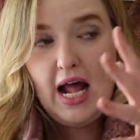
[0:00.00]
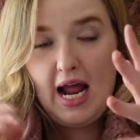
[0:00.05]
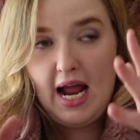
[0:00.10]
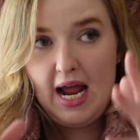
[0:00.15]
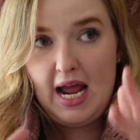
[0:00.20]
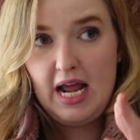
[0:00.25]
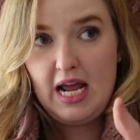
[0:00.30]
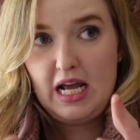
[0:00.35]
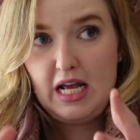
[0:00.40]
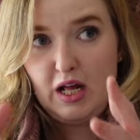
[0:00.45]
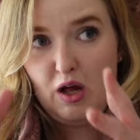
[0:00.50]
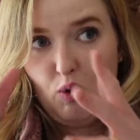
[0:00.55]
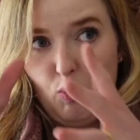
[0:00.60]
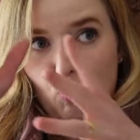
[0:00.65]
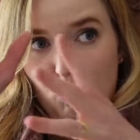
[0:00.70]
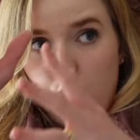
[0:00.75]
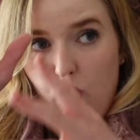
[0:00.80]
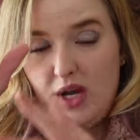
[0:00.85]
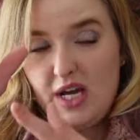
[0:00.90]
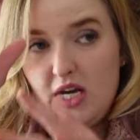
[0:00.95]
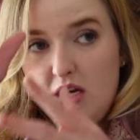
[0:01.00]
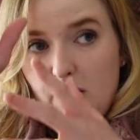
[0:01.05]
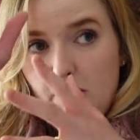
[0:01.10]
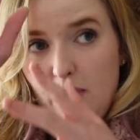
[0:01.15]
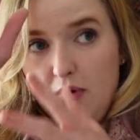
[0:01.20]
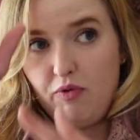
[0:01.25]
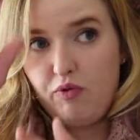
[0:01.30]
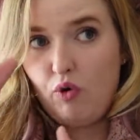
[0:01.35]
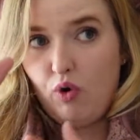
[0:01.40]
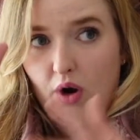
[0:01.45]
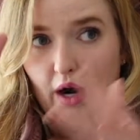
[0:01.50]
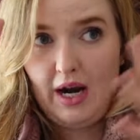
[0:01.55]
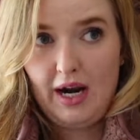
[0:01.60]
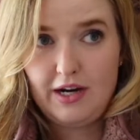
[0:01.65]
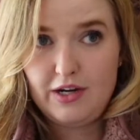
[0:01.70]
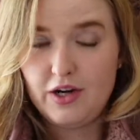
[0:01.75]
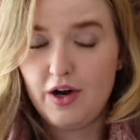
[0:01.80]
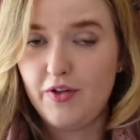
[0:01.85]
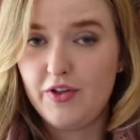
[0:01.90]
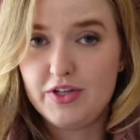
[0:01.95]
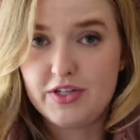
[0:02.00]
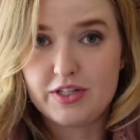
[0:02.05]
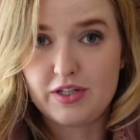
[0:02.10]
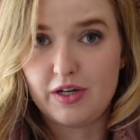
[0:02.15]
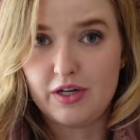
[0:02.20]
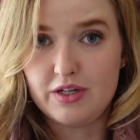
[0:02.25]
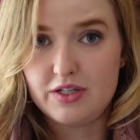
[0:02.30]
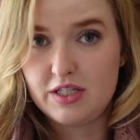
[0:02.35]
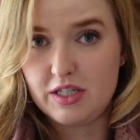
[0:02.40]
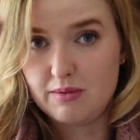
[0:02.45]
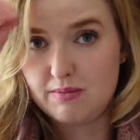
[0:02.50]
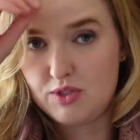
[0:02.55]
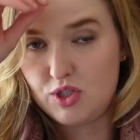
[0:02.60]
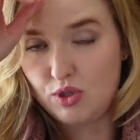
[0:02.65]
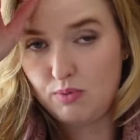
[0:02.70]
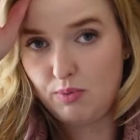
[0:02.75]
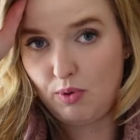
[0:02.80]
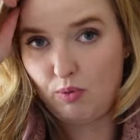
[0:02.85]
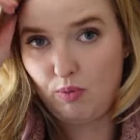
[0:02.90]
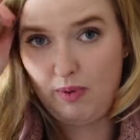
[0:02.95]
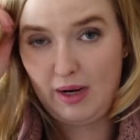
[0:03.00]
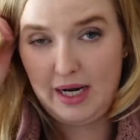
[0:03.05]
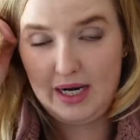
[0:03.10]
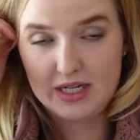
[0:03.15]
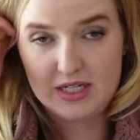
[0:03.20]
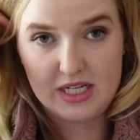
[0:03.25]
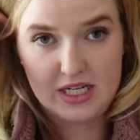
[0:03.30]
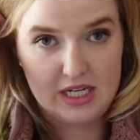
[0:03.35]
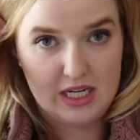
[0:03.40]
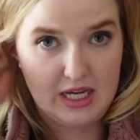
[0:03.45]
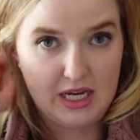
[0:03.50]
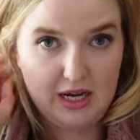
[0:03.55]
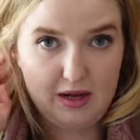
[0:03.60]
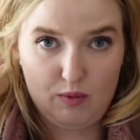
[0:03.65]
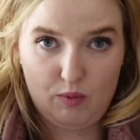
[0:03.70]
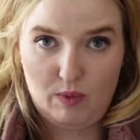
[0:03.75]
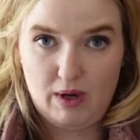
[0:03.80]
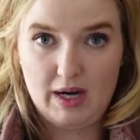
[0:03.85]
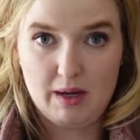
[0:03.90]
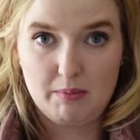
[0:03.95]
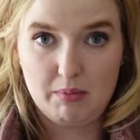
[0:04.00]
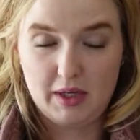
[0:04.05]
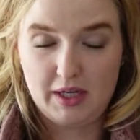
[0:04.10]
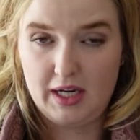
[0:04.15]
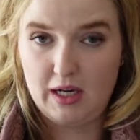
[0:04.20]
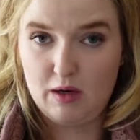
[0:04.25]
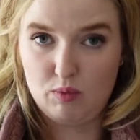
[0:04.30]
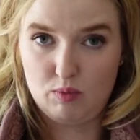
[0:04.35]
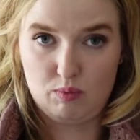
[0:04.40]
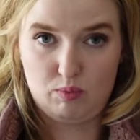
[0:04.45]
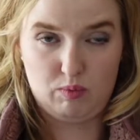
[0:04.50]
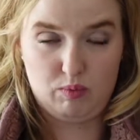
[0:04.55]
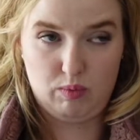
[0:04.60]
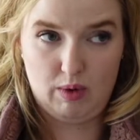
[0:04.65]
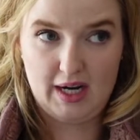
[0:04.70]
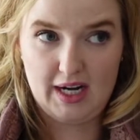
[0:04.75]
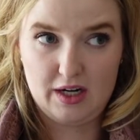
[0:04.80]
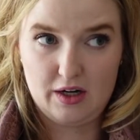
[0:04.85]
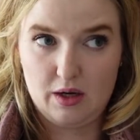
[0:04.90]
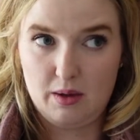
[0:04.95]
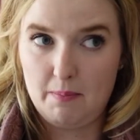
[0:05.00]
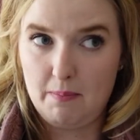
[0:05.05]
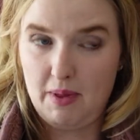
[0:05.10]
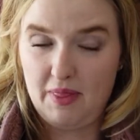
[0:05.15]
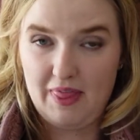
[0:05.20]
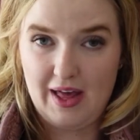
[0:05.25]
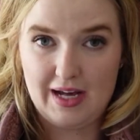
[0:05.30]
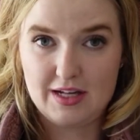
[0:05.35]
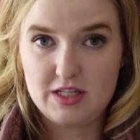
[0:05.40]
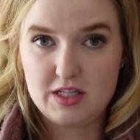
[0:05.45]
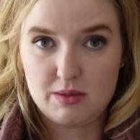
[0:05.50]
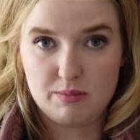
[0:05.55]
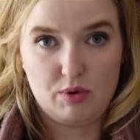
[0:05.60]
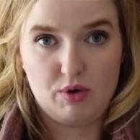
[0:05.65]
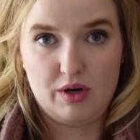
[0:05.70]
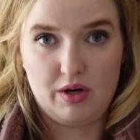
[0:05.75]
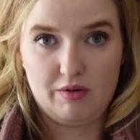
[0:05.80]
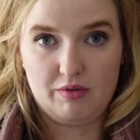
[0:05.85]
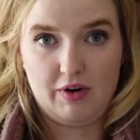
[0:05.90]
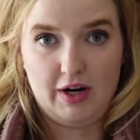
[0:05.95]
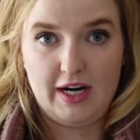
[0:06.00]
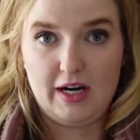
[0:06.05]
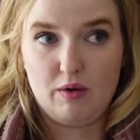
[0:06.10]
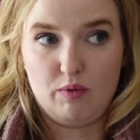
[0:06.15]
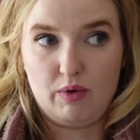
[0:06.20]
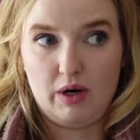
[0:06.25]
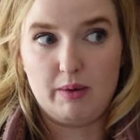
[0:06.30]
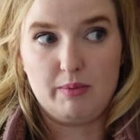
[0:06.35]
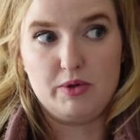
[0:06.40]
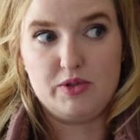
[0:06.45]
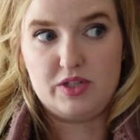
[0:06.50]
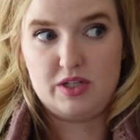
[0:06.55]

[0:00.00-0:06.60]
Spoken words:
a week before, and I know this is going to seem super ranty and rambly and random, but that's the point of Reagan Rambles,